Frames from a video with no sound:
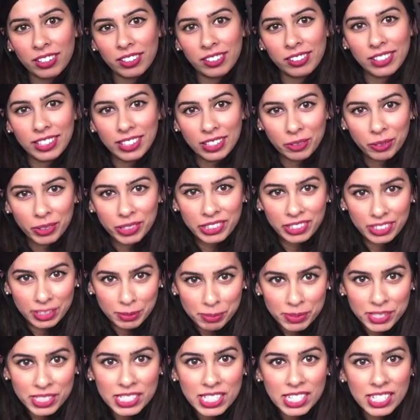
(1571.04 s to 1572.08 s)
liquid
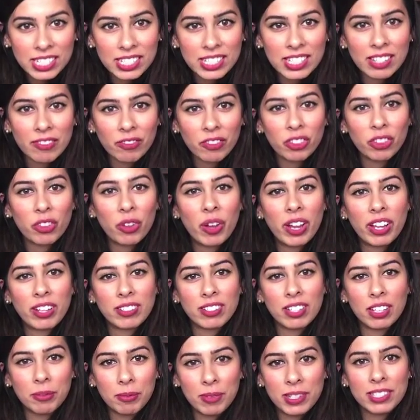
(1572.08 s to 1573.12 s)
lipsticks, even though I
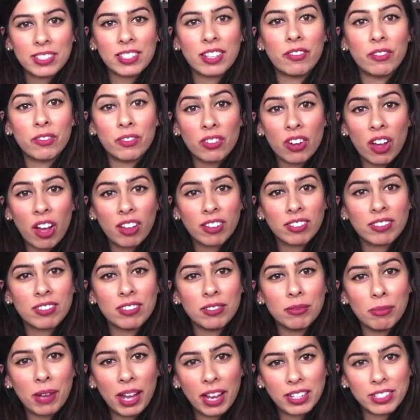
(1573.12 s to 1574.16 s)
tell myself not
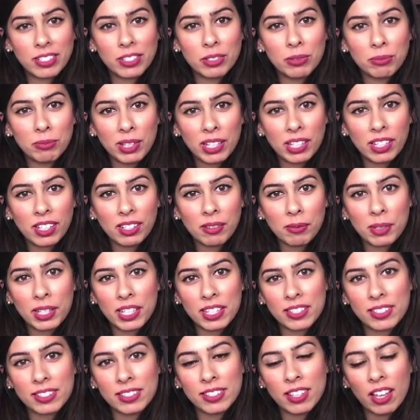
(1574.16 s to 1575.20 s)
to buy too many
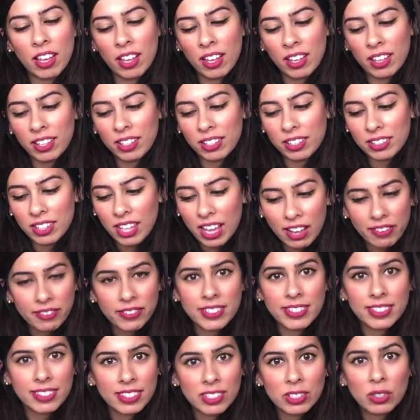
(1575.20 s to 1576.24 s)
because they
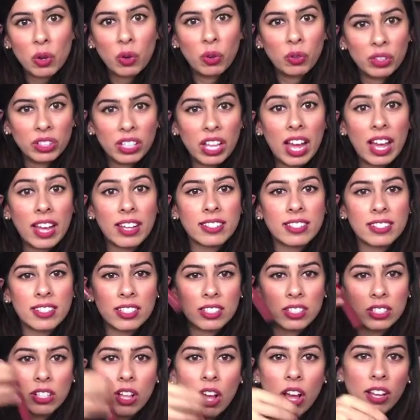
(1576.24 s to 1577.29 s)
obviously don't last
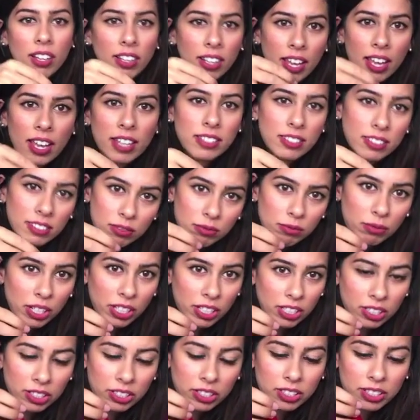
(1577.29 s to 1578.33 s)
as long as
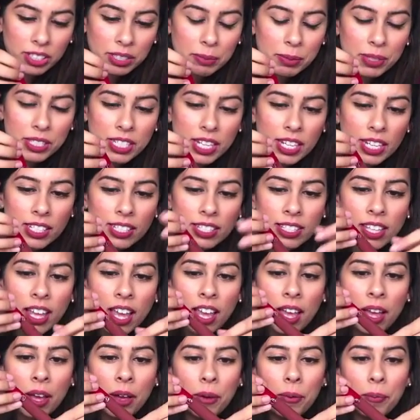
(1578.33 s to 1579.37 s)
regular lipsticks.
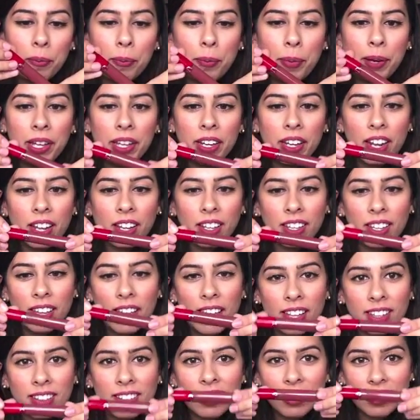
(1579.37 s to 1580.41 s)
But
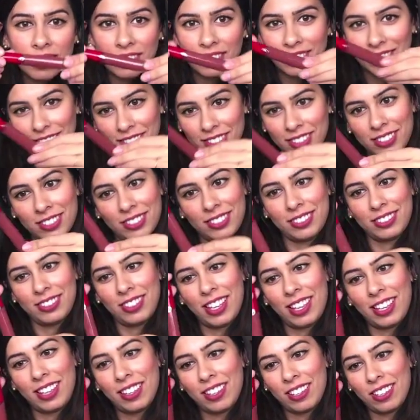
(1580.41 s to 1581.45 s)
again, this is
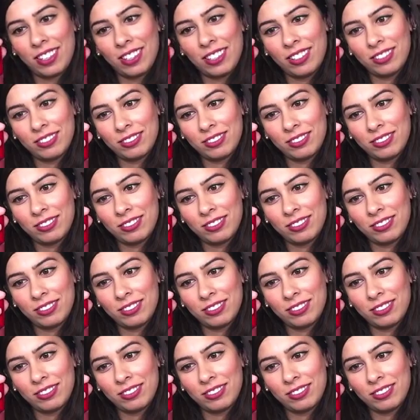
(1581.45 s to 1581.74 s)
like